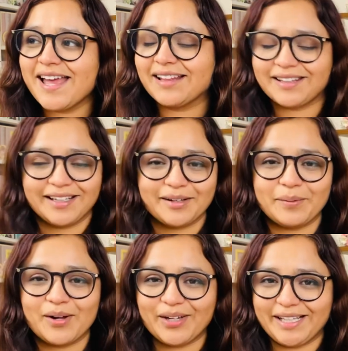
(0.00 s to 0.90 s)
think
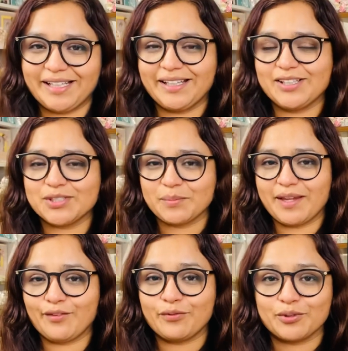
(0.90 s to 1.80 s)
about anything to
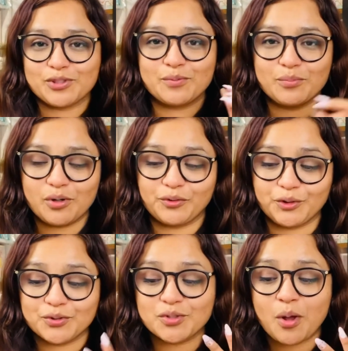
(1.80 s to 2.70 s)
make for
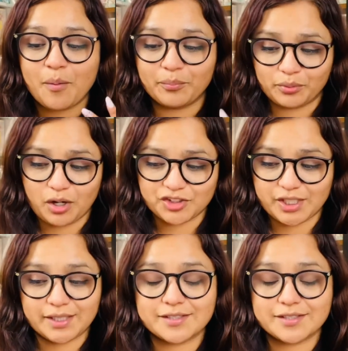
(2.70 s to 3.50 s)
tomorrow's project.